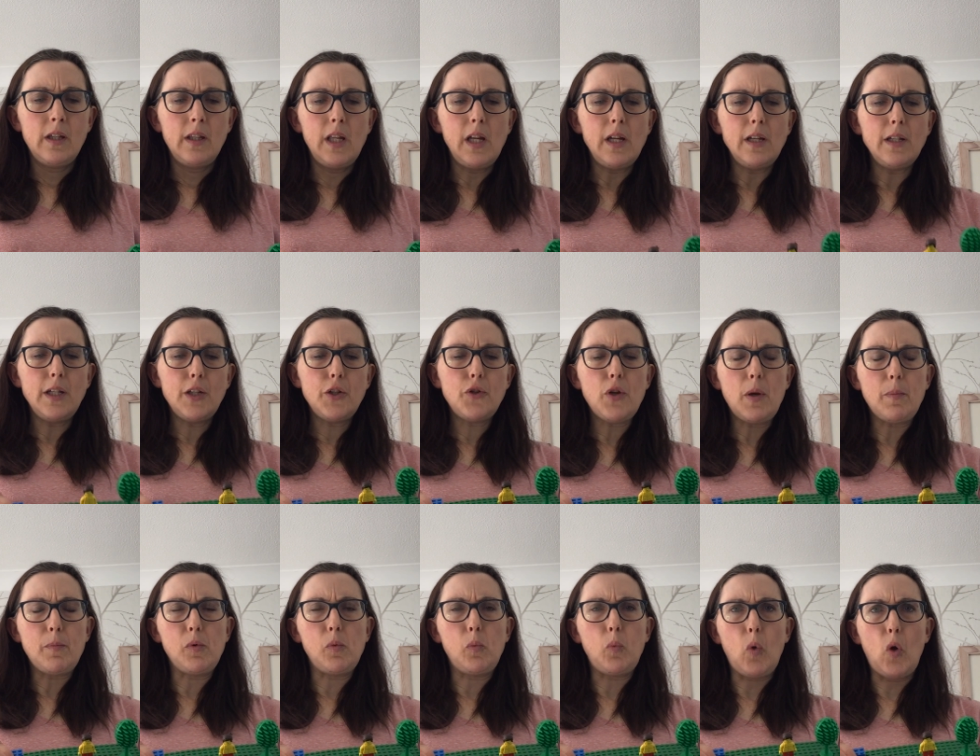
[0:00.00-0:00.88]
The only
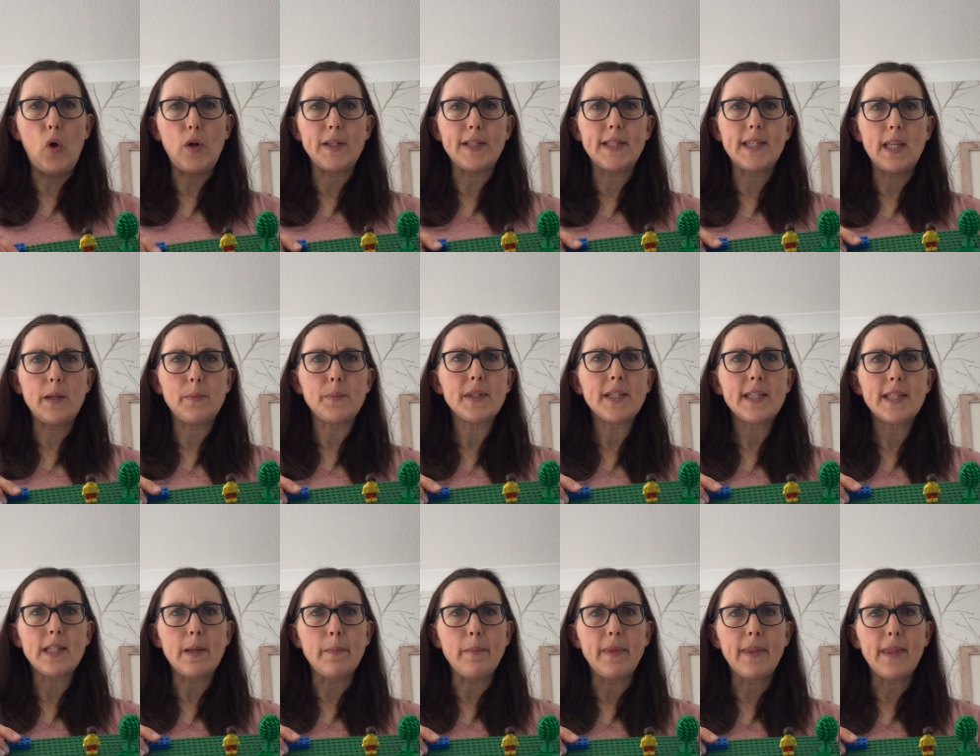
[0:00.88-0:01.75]
trouble was there was
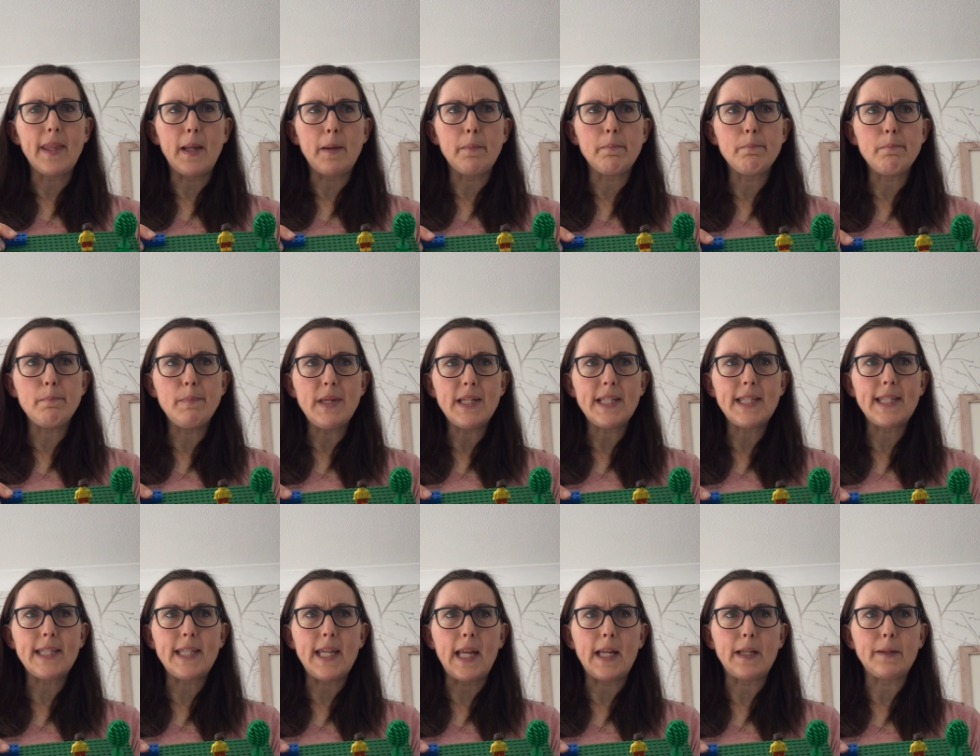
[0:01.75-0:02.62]
something
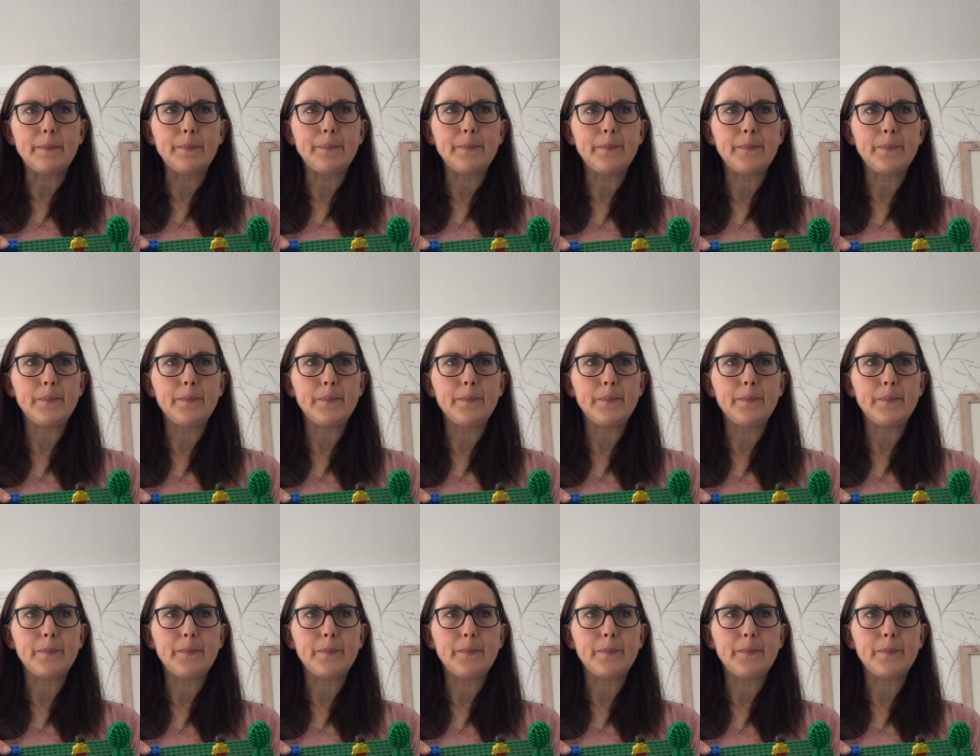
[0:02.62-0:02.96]
missing.